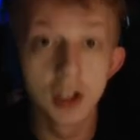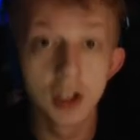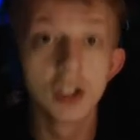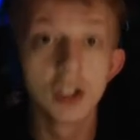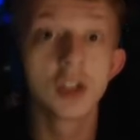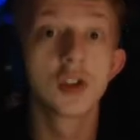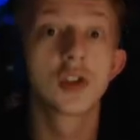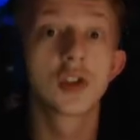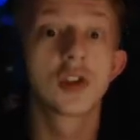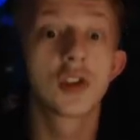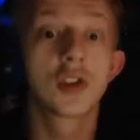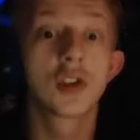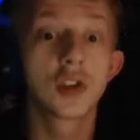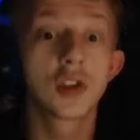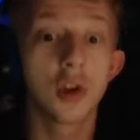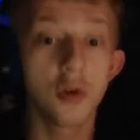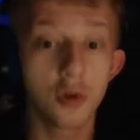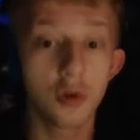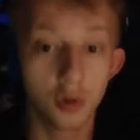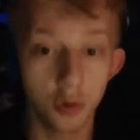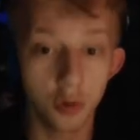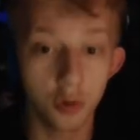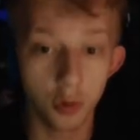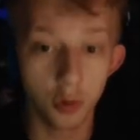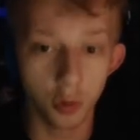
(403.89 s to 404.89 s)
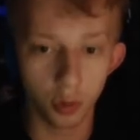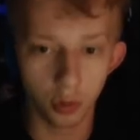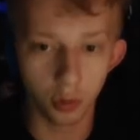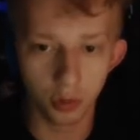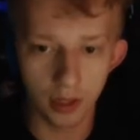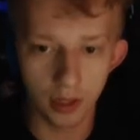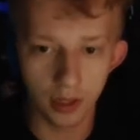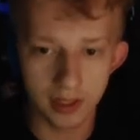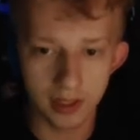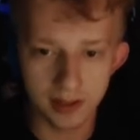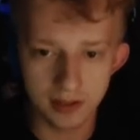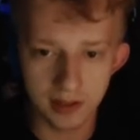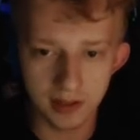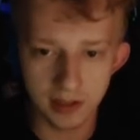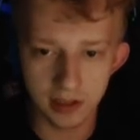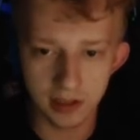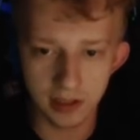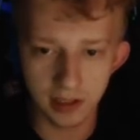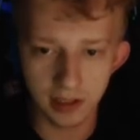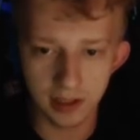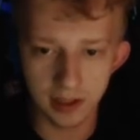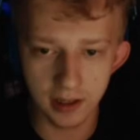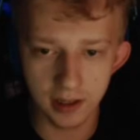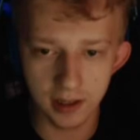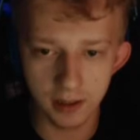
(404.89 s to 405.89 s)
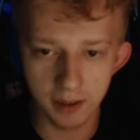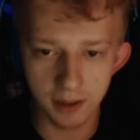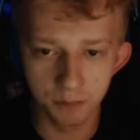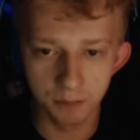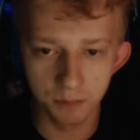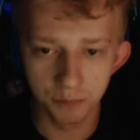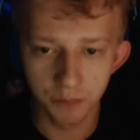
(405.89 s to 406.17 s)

so cool and such like a